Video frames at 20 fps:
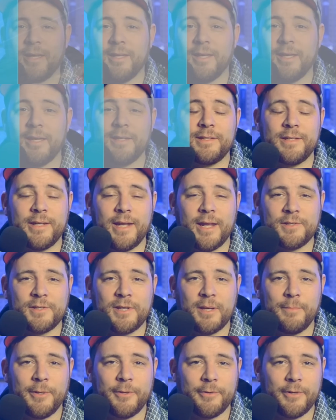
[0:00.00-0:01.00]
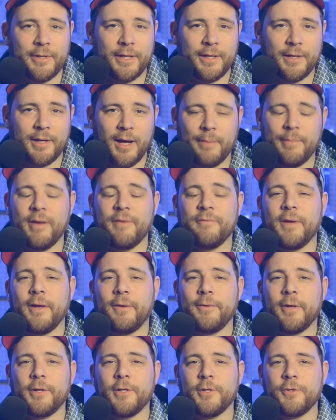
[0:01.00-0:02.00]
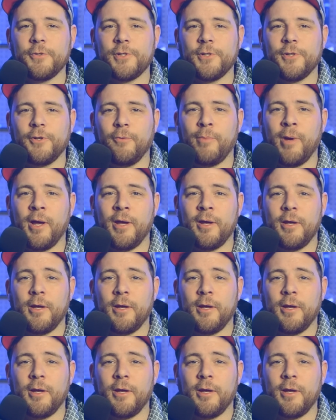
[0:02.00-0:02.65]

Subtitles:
In today's community comment found on YouTube,